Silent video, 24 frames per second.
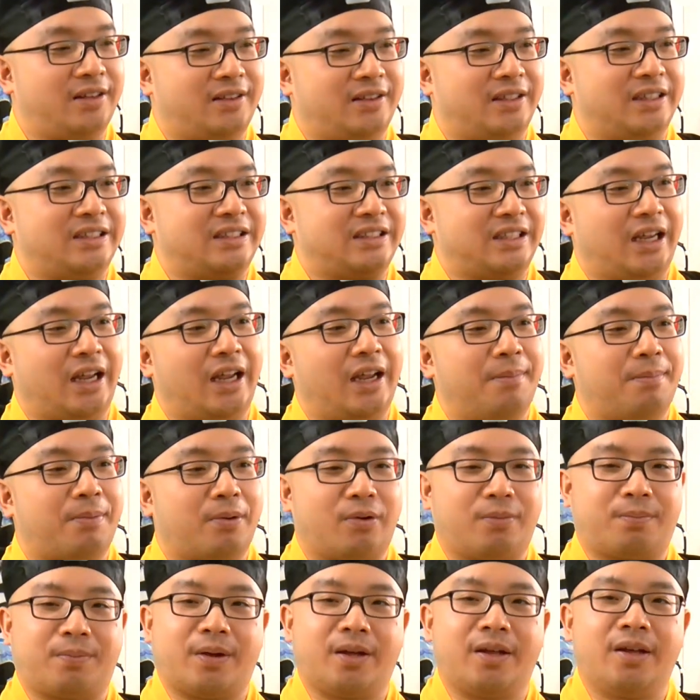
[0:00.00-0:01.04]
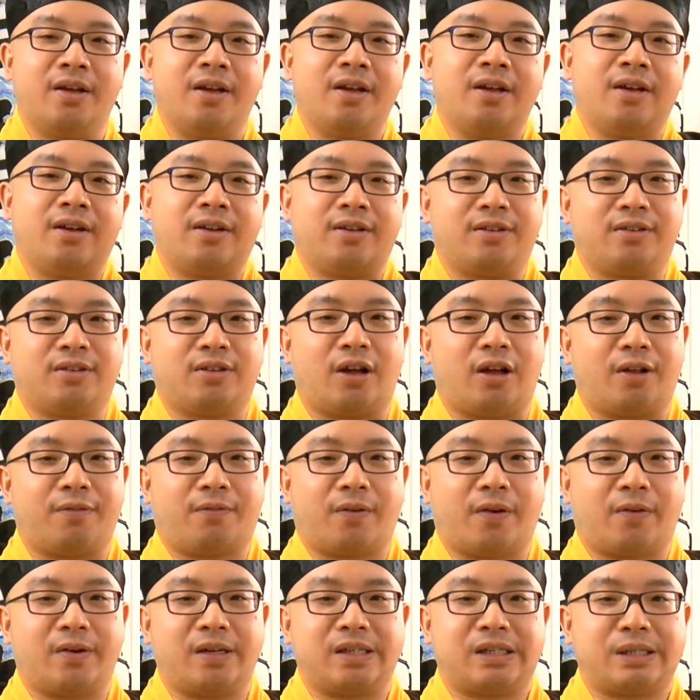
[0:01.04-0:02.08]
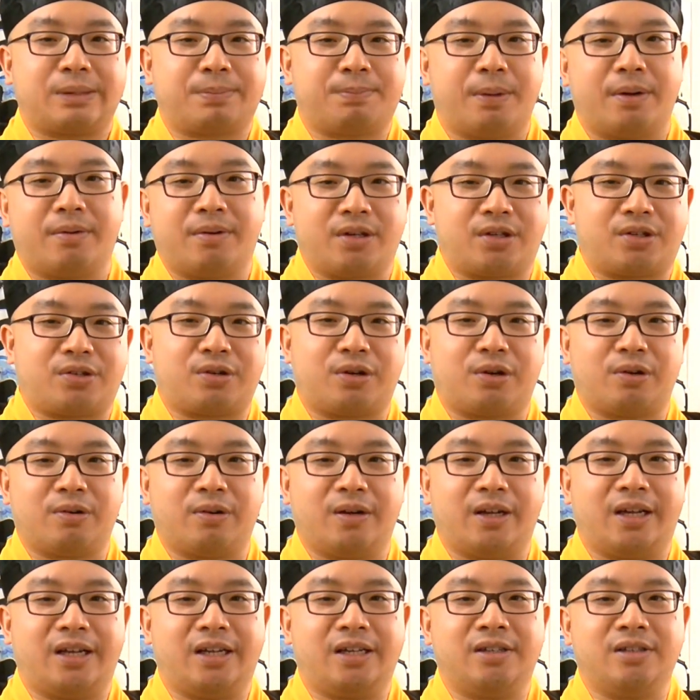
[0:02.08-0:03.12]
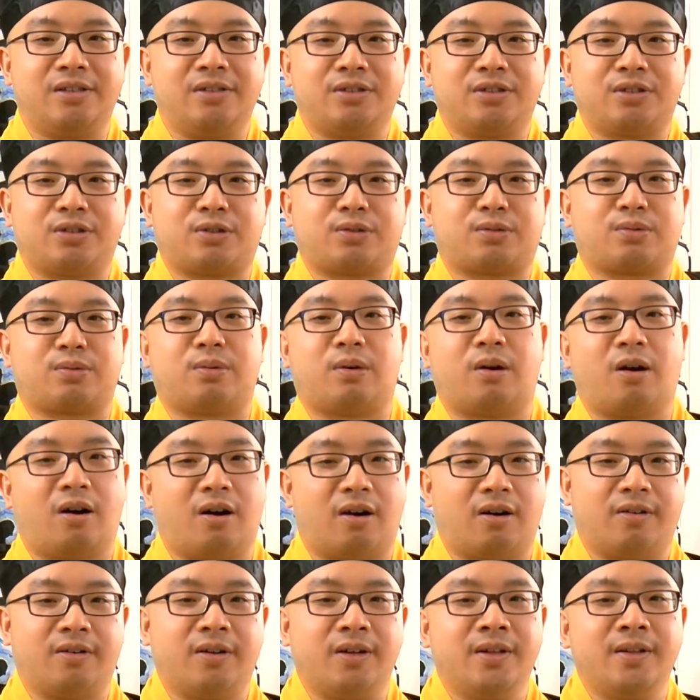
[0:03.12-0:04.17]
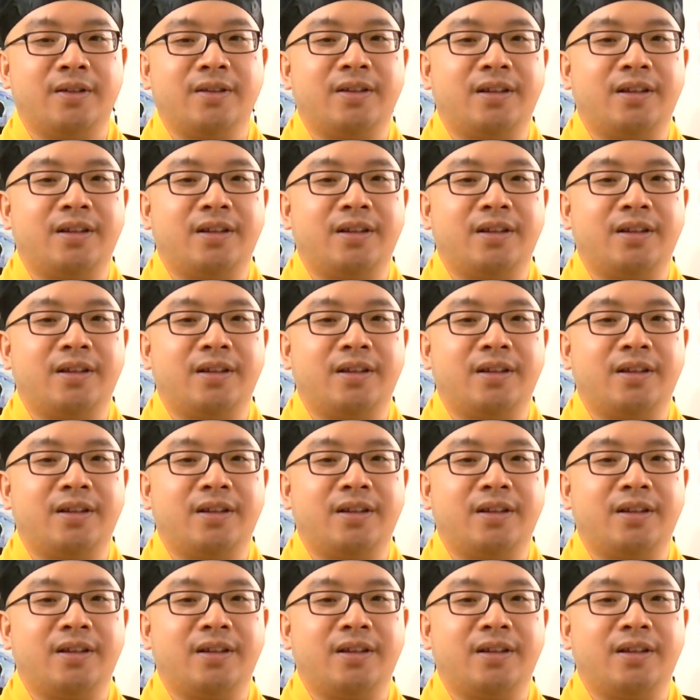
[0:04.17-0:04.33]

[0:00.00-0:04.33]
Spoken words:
disabled, but not very spiritually strong.